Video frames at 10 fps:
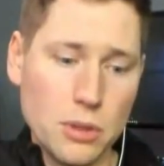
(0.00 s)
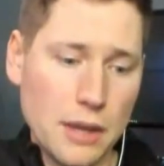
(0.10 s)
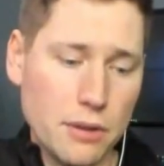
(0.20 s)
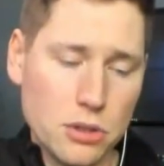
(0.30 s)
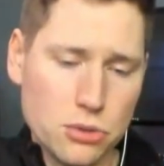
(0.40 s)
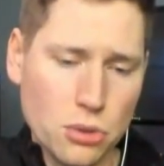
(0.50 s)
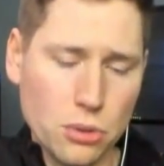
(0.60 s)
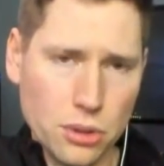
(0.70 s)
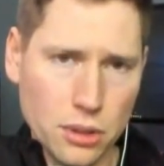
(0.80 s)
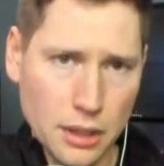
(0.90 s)
we have a
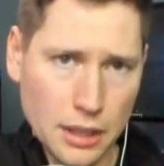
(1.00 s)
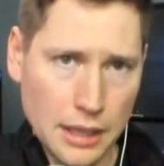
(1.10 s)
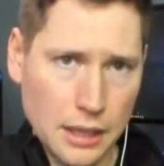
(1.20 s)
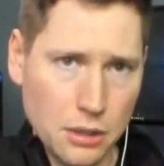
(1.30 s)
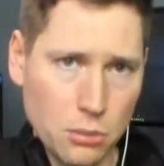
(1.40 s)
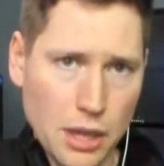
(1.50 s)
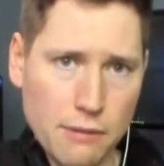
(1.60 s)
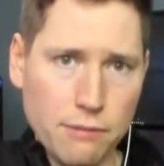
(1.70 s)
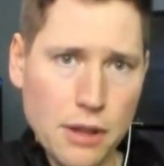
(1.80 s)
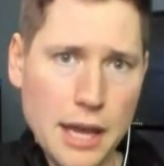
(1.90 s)
controller, we
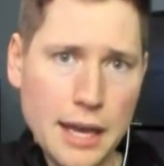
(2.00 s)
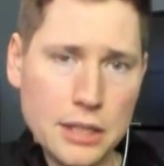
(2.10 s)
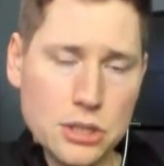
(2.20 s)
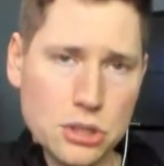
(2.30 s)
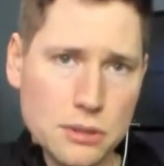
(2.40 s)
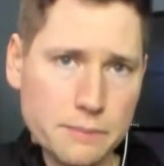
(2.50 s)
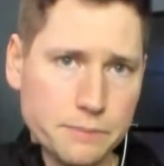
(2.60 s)
have flash